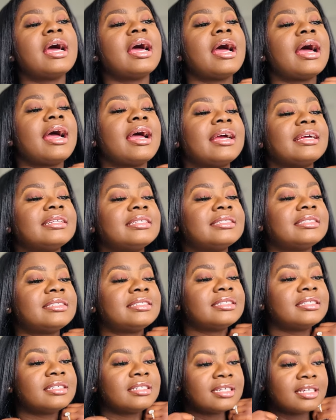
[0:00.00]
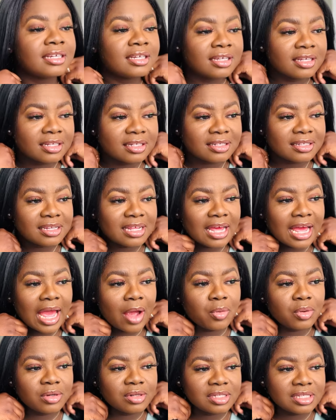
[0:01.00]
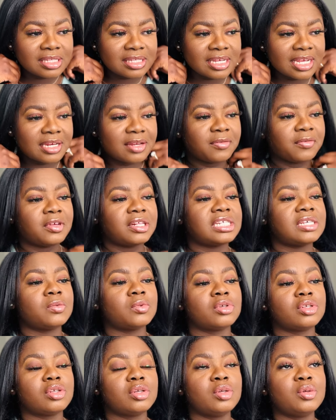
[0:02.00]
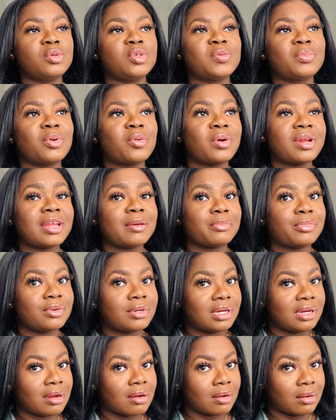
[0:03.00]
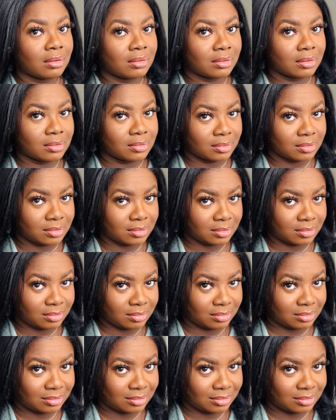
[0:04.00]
And I wouldn't say the fitting was loose, but when I put it on,